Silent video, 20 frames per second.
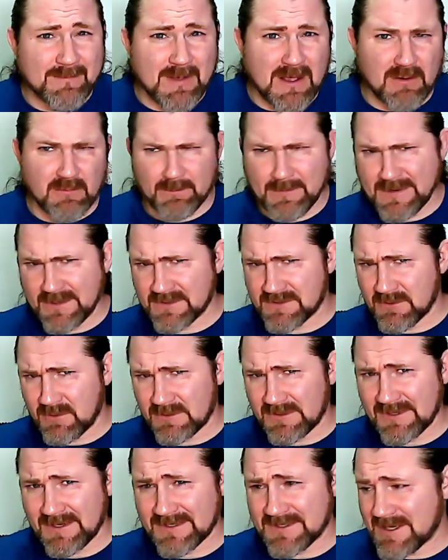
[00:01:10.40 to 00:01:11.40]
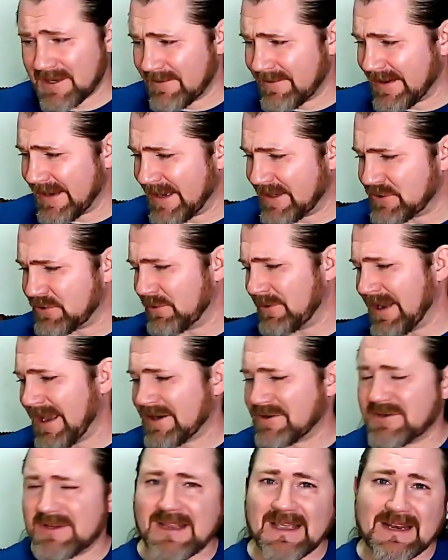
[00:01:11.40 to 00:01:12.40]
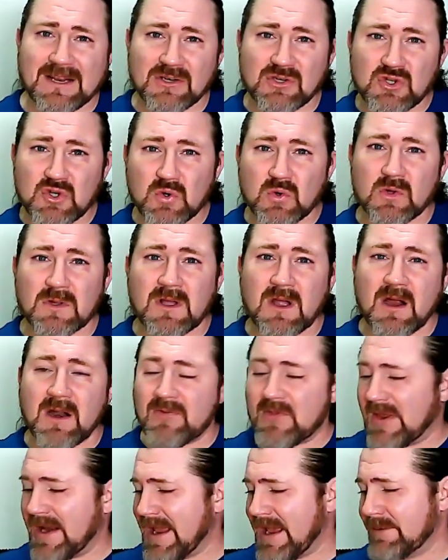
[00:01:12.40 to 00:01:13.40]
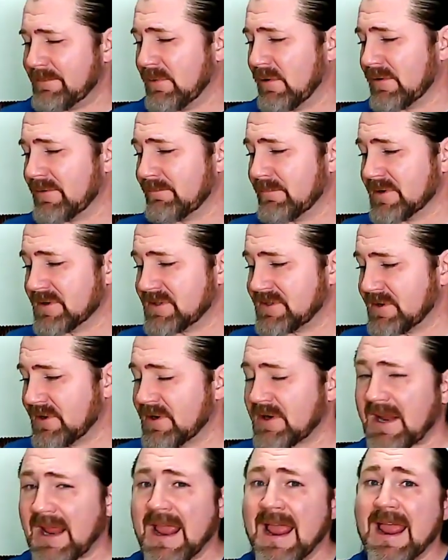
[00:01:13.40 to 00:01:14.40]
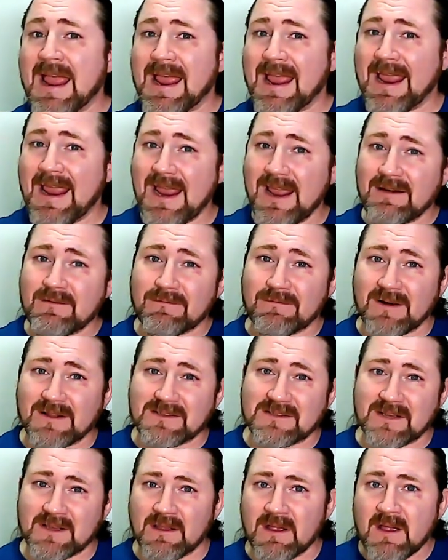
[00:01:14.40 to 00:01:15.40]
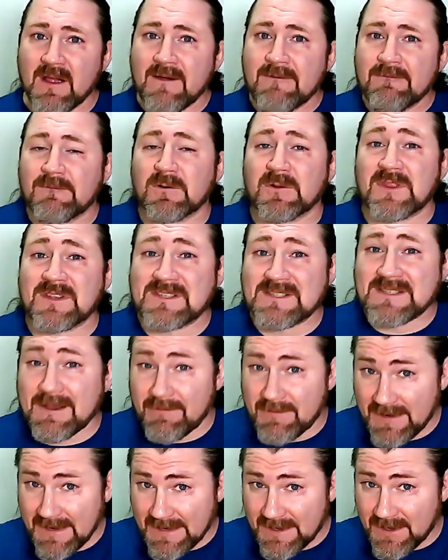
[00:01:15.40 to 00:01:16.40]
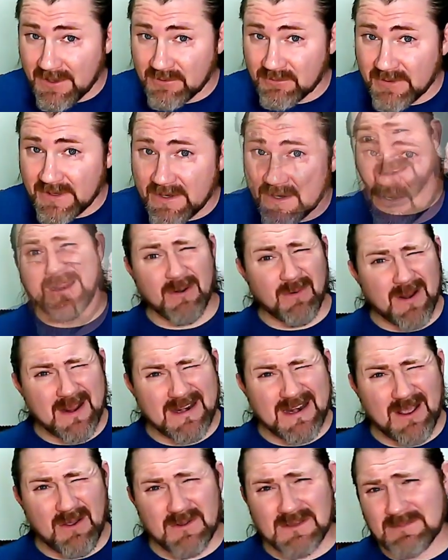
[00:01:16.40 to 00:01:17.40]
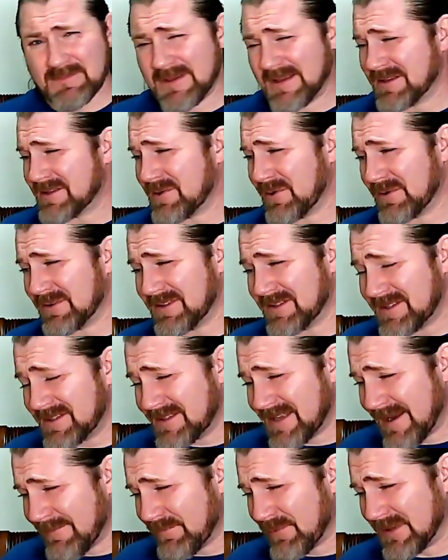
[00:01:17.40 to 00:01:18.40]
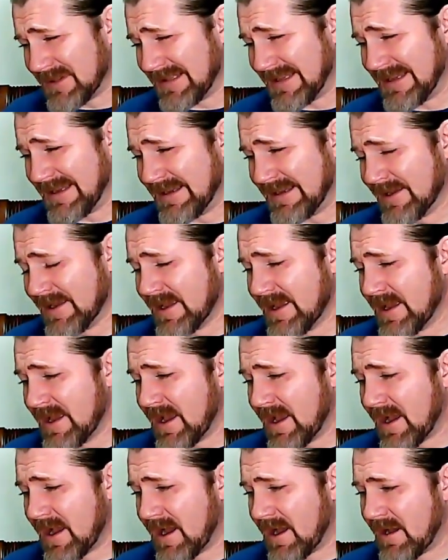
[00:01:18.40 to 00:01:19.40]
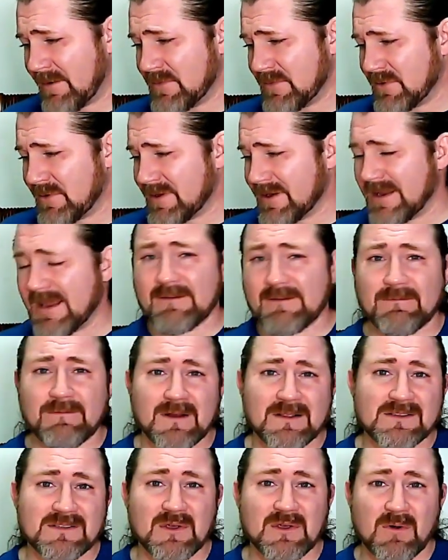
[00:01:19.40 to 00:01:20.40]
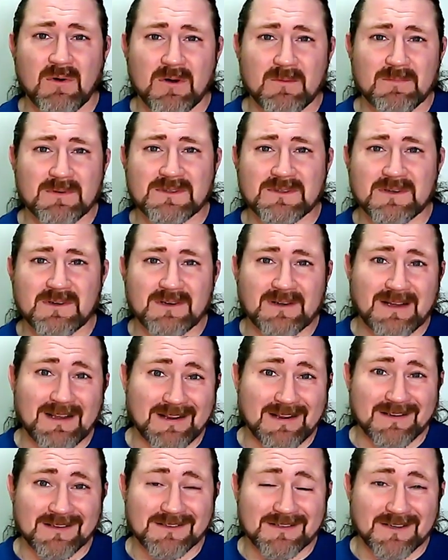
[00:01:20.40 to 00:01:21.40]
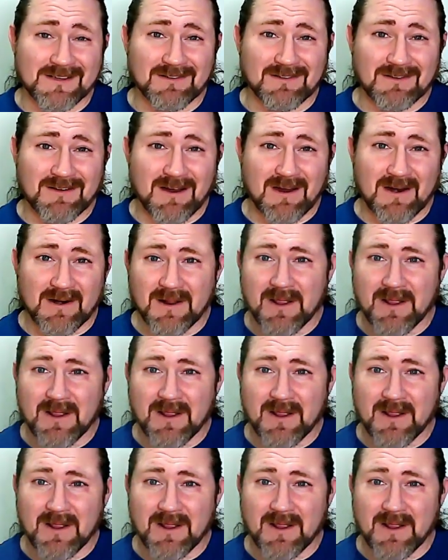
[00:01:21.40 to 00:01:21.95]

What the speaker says: out and being sold on Atari Age, you would actually get a dual cart that had both Berserk and Frenzy for the 7800. Now, right now it's being sold separately. You can get Frenzy or Berserk in a single cart,